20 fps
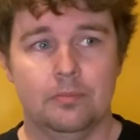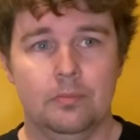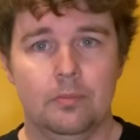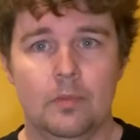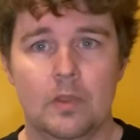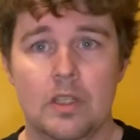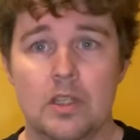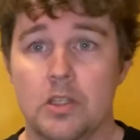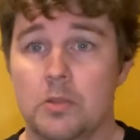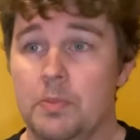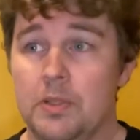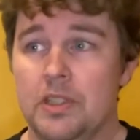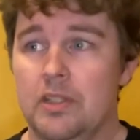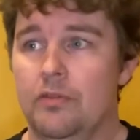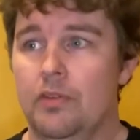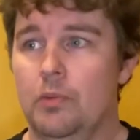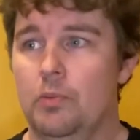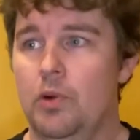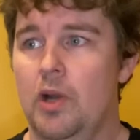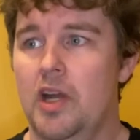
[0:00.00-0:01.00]

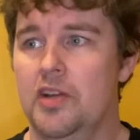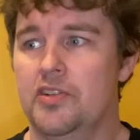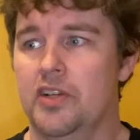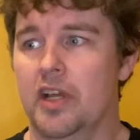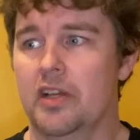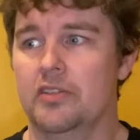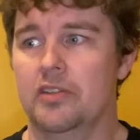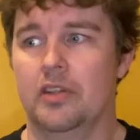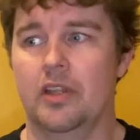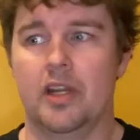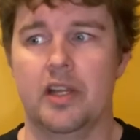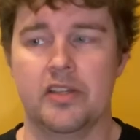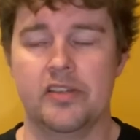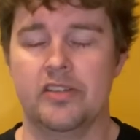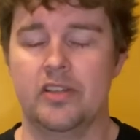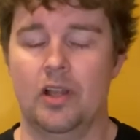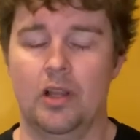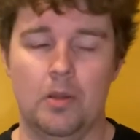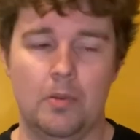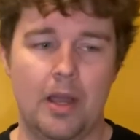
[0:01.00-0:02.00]
specific projects, and then I
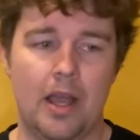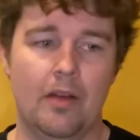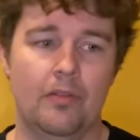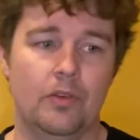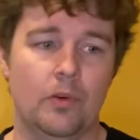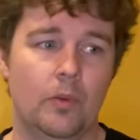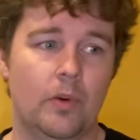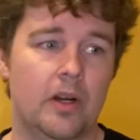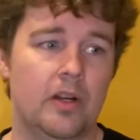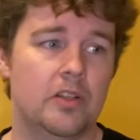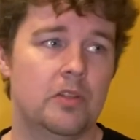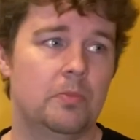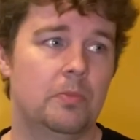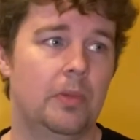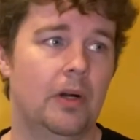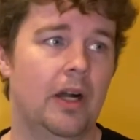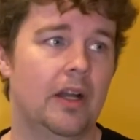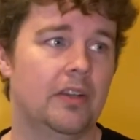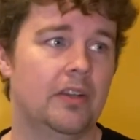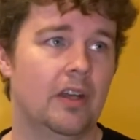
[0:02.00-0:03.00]
sell them afterwards.
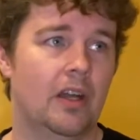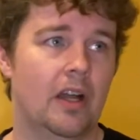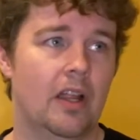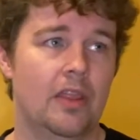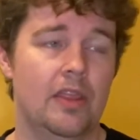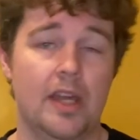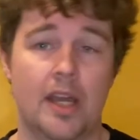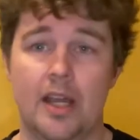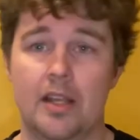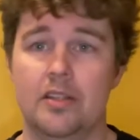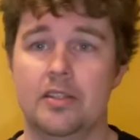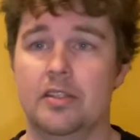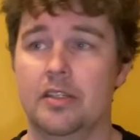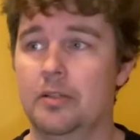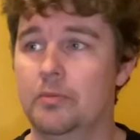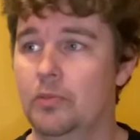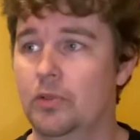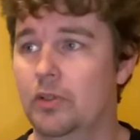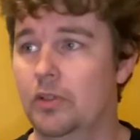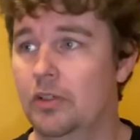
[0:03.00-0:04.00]
But that
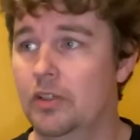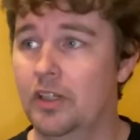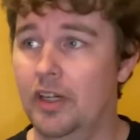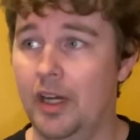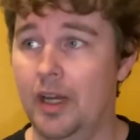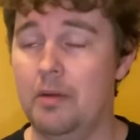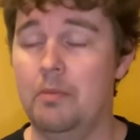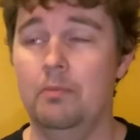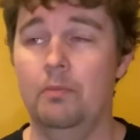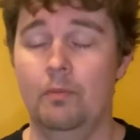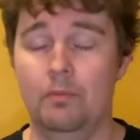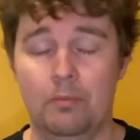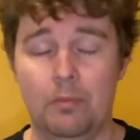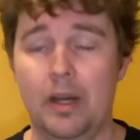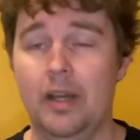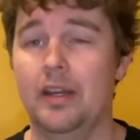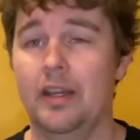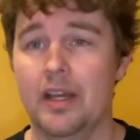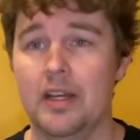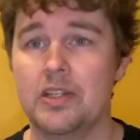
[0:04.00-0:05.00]
cymbal I
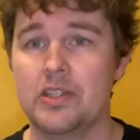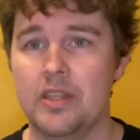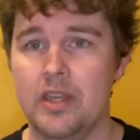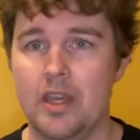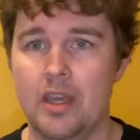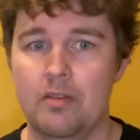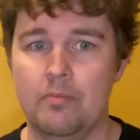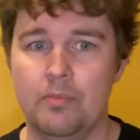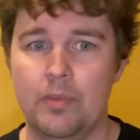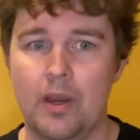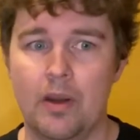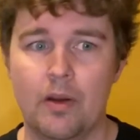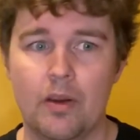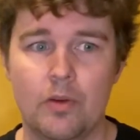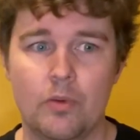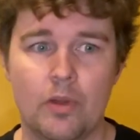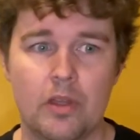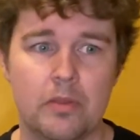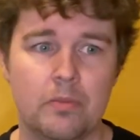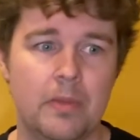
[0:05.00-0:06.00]
might actually have buried
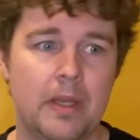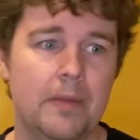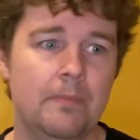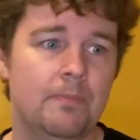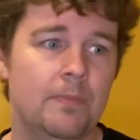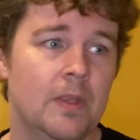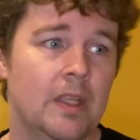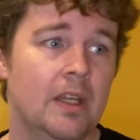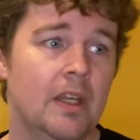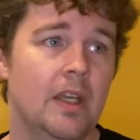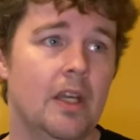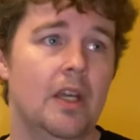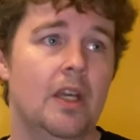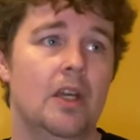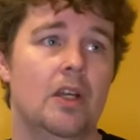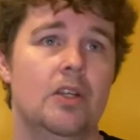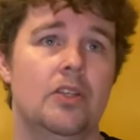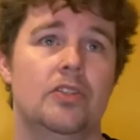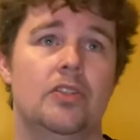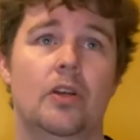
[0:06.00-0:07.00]
with me.
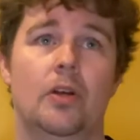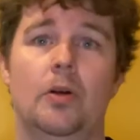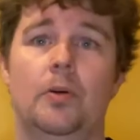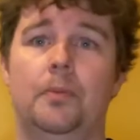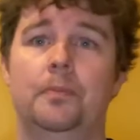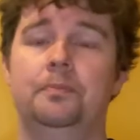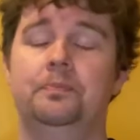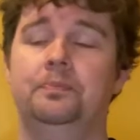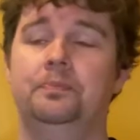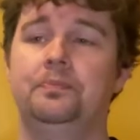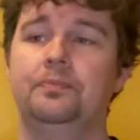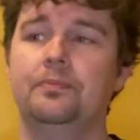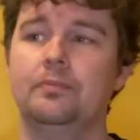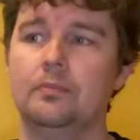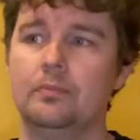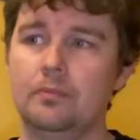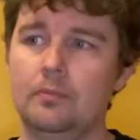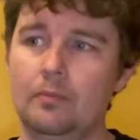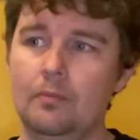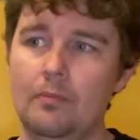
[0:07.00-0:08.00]
So
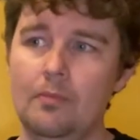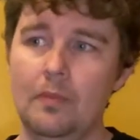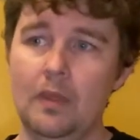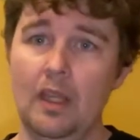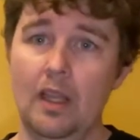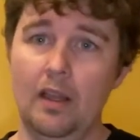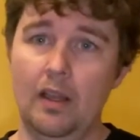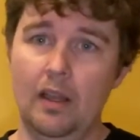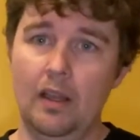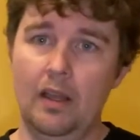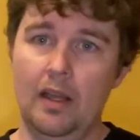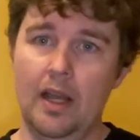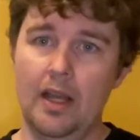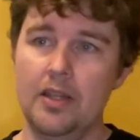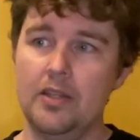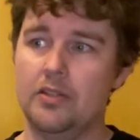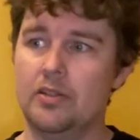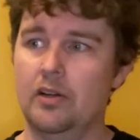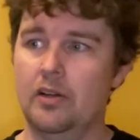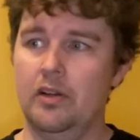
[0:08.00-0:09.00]
I
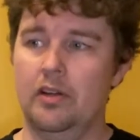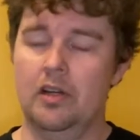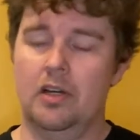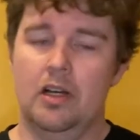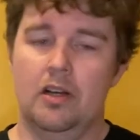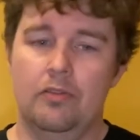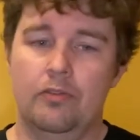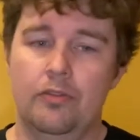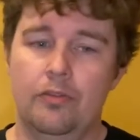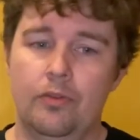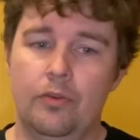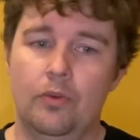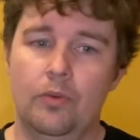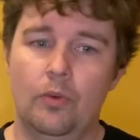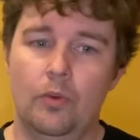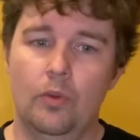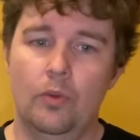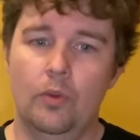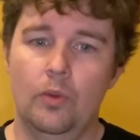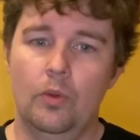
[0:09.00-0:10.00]
started off
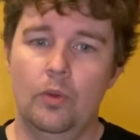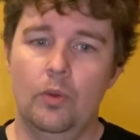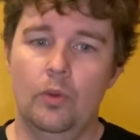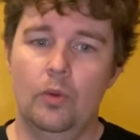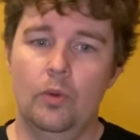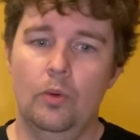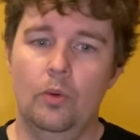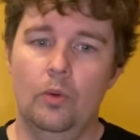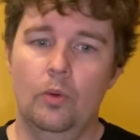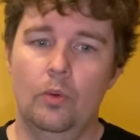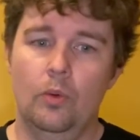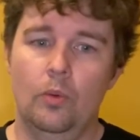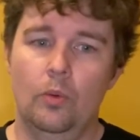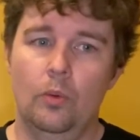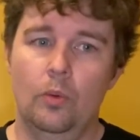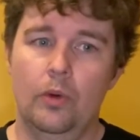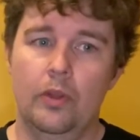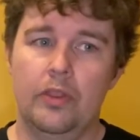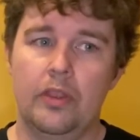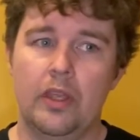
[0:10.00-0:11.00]

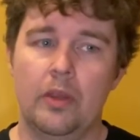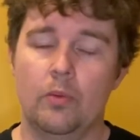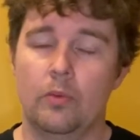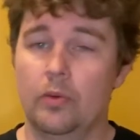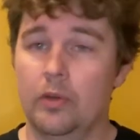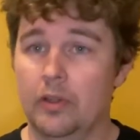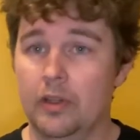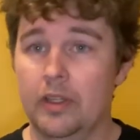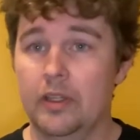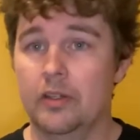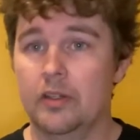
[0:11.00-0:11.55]
with a really good